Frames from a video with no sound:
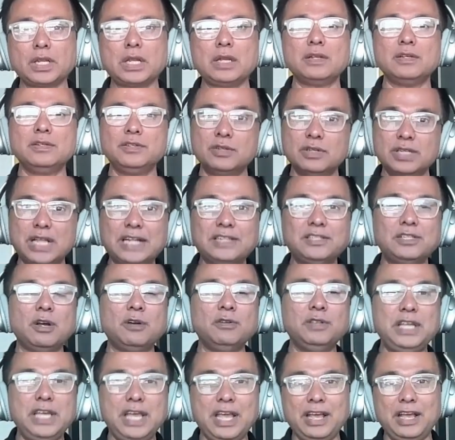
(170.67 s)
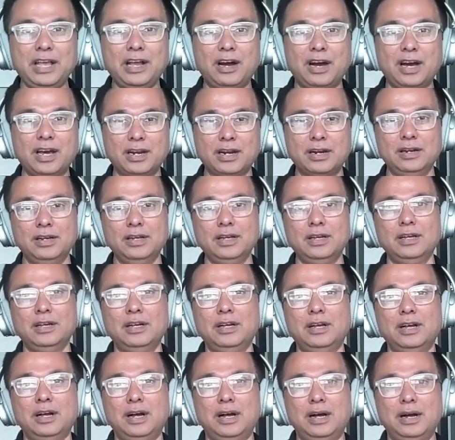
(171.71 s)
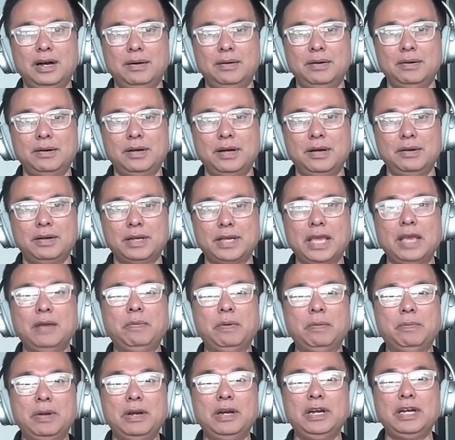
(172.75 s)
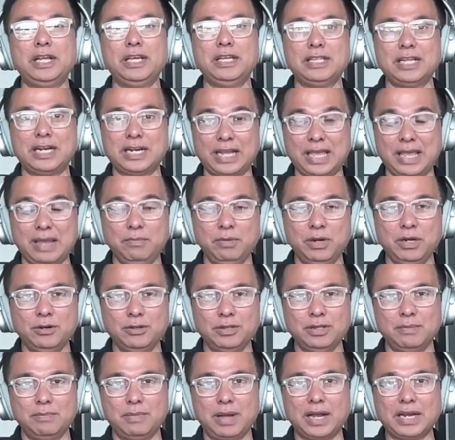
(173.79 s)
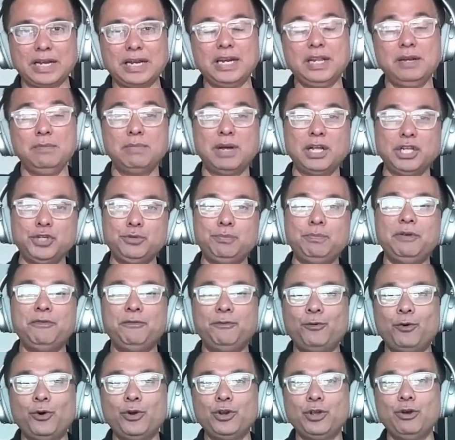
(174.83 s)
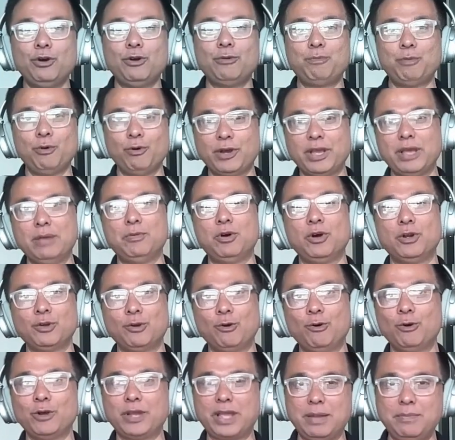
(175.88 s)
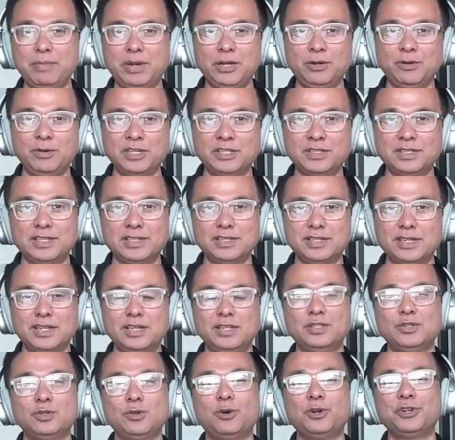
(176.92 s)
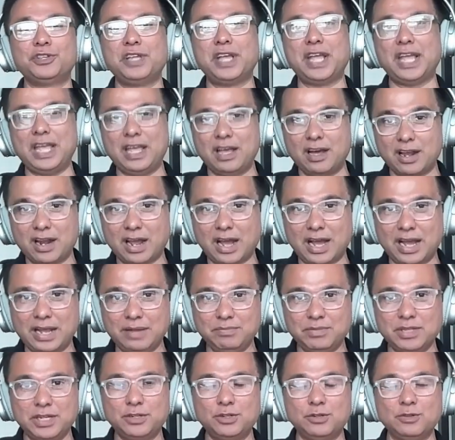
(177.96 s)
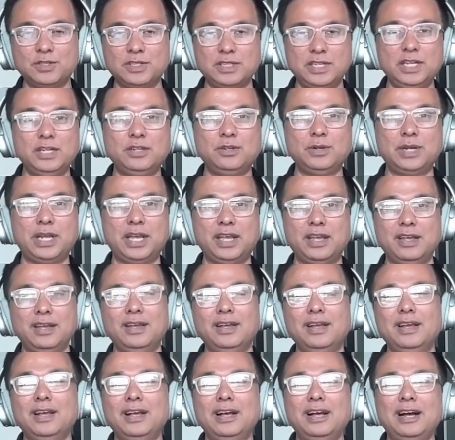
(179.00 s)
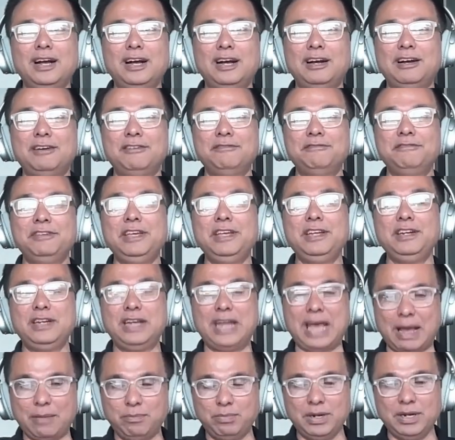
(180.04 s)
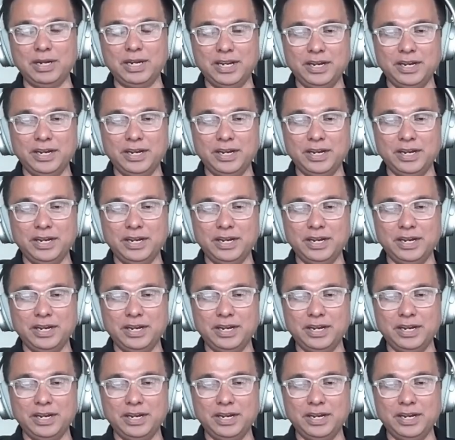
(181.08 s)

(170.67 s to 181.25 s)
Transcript: So that's how the AR capability that came into the market. And much before your Pokemon Go came into existence or the AR hype that you see today, we dabbled